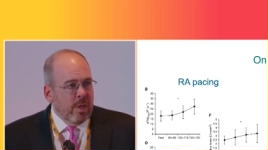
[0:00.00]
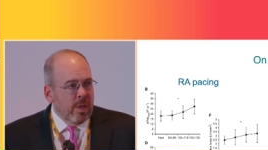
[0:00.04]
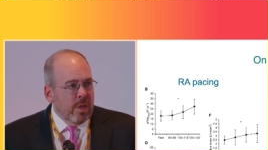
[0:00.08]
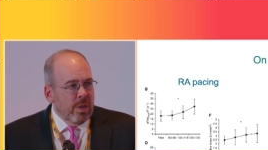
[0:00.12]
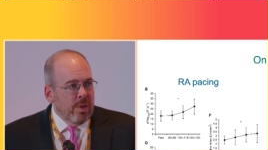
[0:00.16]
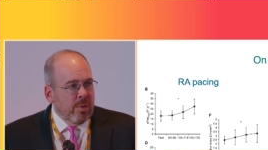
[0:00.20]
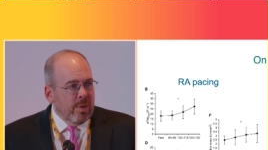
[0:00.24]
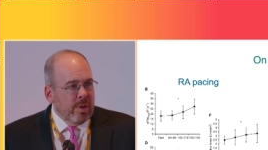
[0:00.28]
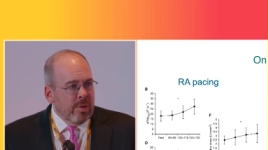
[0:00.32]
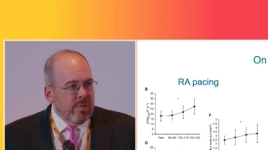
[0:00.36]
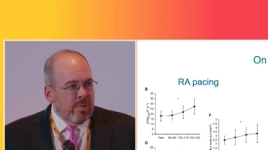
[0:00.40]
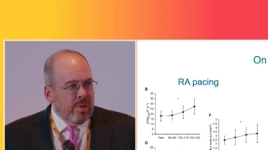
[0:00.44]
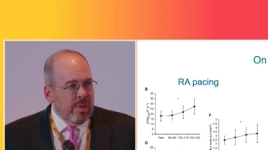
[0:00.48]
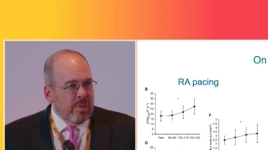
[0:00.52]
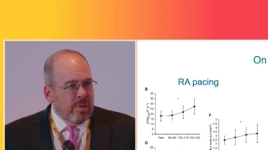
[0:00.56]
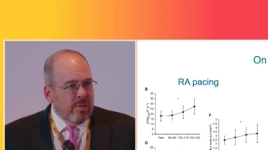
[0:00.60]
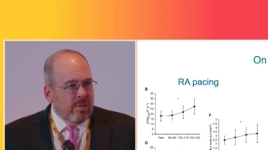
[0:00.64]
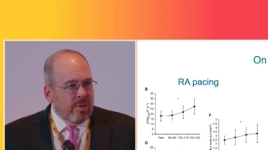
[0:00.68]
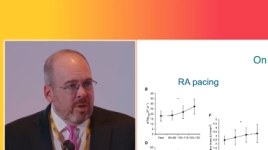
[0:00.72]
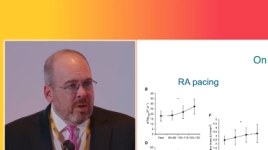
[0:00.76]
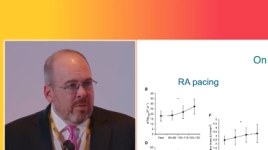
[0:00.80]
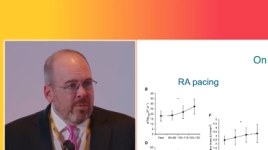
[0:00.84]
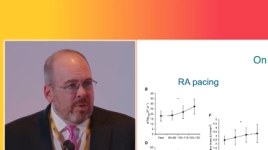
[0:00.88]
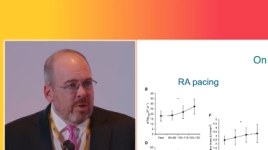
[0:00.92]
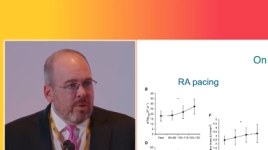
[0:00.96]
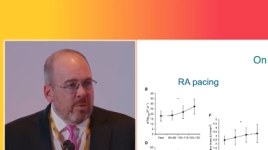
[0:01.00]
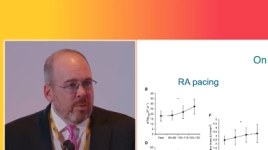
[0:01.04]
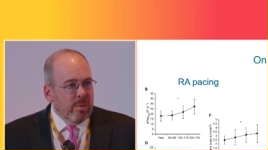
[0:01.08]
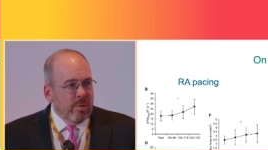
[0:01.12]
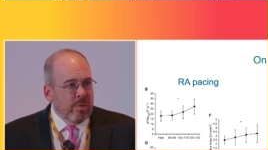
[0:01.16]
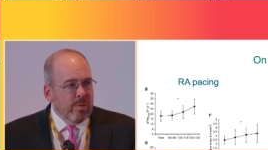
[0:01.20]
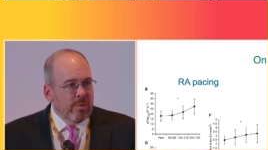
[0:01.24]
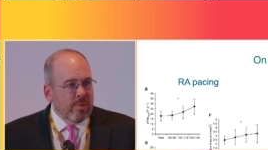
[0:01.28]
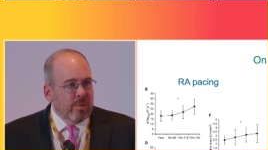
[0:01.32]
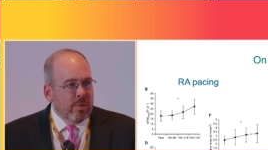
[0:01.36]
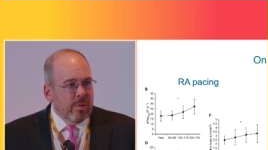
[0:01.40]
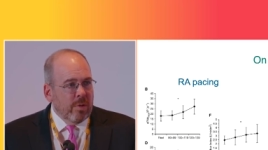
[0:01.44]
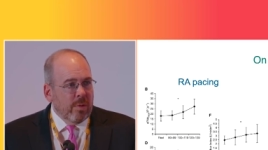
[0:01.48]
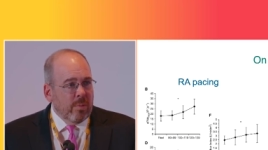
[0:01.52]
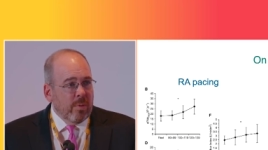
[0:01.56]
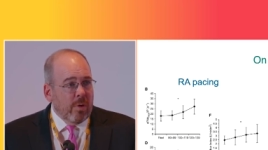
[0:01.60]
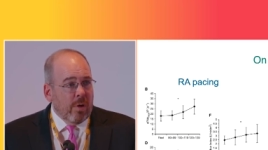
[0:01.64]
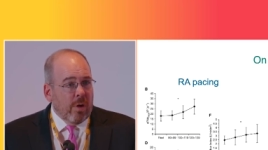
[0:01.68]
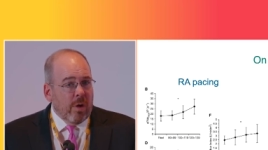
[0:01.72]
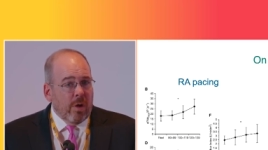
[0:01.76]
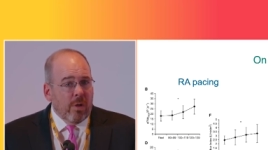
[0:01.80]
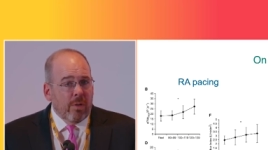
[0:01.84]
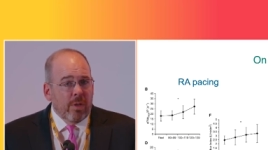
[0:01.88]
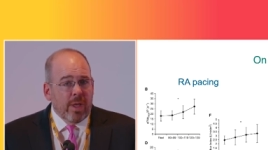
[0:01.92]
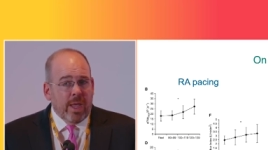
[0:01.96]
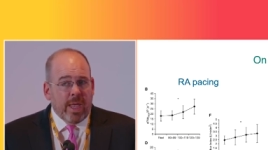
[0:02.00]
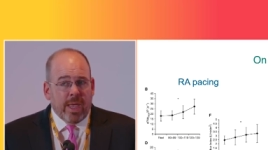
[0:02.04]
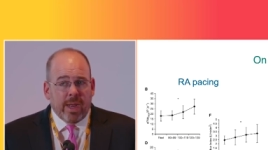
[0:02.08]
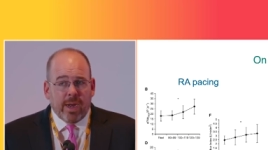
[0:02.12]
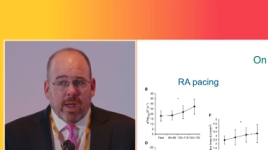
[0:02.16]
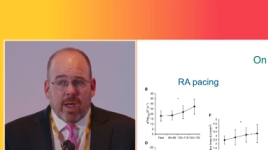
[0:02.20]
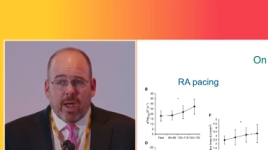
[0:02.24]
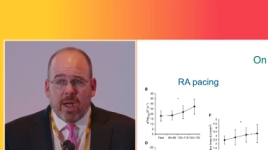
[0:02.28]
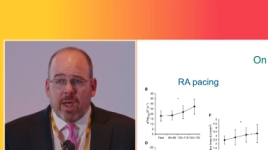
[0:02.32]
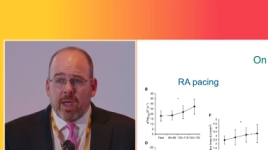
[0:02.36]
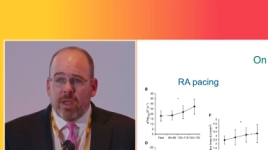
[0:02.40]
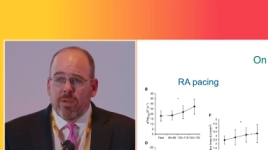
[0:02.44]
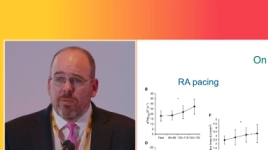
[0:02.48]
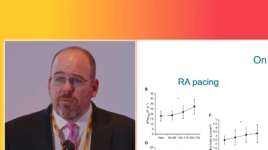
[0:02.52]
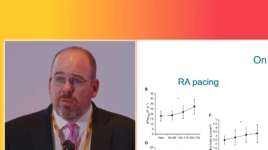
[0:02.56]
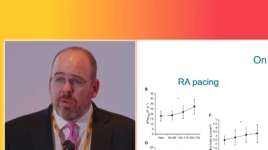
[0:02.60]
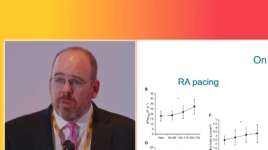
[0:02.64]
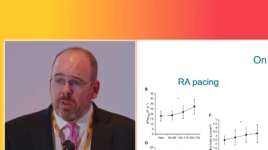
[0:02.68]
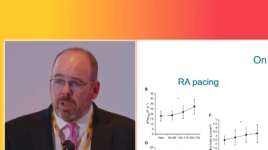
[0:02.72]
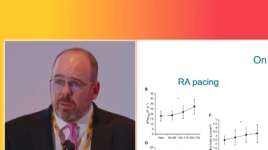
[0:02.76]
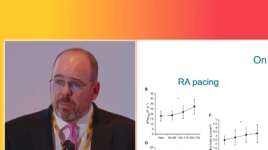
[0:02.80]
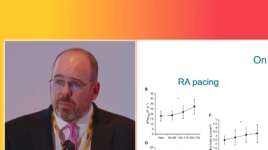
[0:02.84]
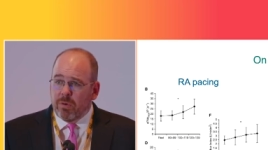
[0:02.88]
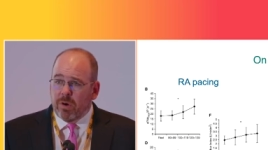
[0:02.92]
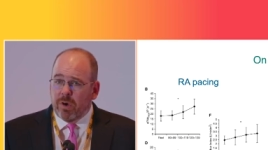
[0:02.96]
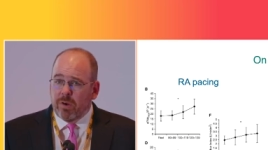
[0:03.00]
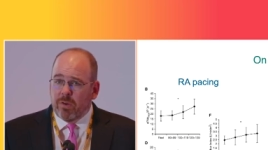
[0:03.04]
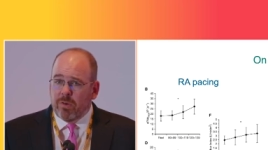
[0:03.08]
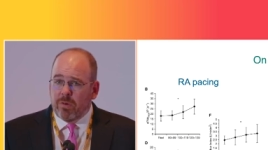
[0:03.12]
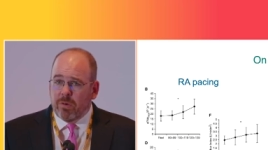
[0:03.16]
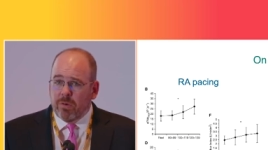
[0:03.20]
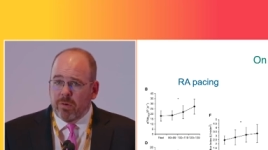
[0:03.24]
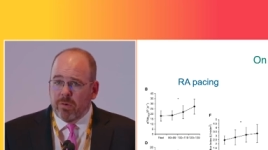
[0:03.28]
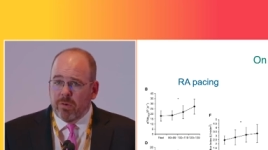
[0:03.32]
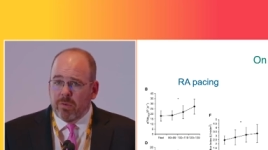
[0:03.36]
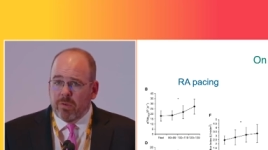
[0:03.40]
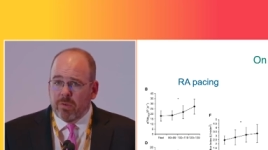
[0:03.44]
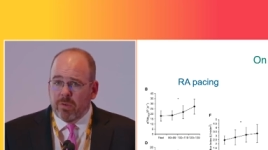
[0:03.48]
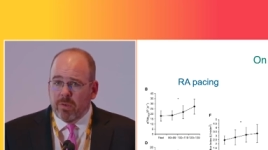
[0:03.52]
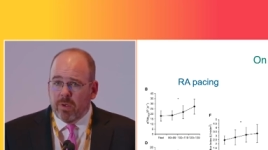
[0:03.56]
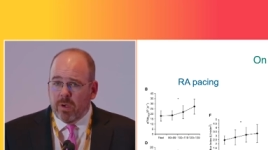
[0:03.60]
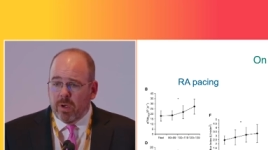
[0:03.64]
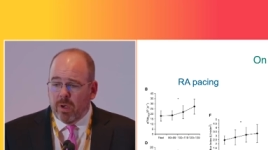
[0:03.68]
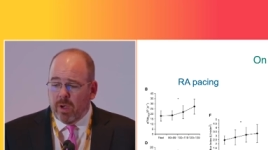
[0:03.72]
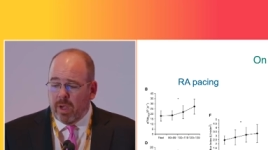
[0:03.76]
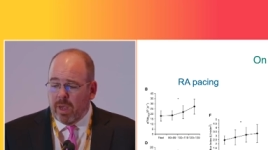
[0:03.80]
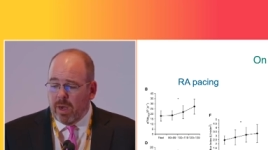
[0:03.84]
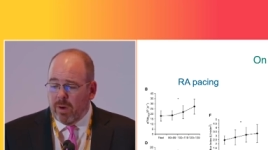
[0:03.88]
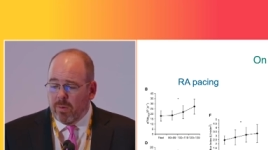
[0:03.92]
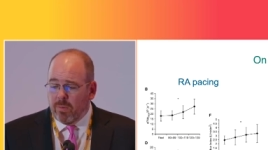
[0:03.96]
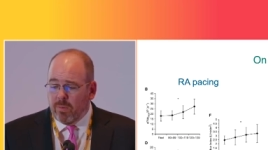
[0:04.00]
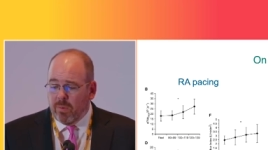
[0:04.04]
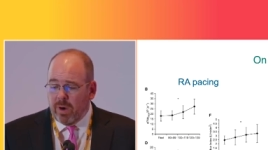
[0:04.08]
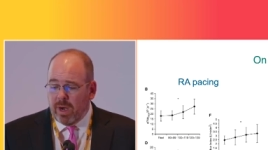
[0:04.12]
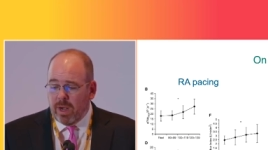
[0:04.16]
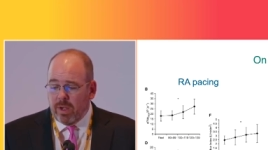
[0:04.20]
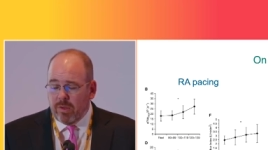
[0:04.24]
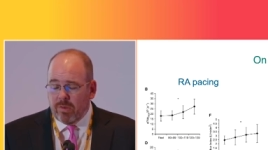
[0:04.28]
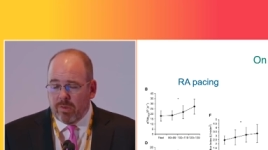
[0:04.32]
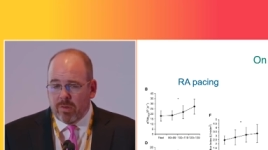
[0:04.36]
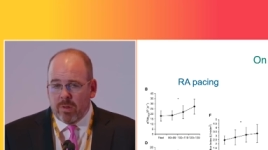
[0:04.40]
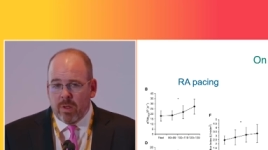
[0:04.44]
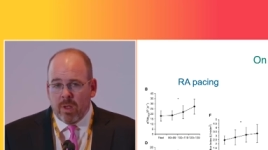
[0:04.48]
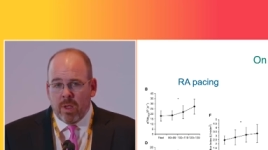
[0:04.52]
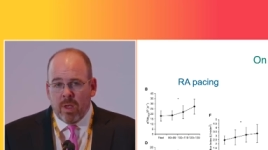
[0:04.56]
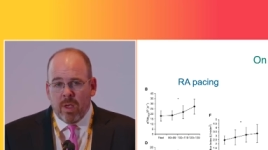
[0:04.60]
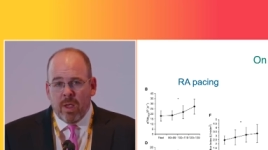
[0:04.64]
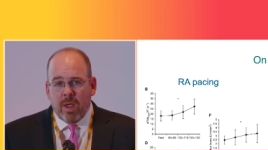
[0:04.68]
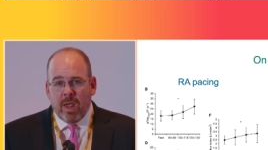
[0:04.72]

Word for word: You can see these individuals uh, all had high filling pressures uh, at rest,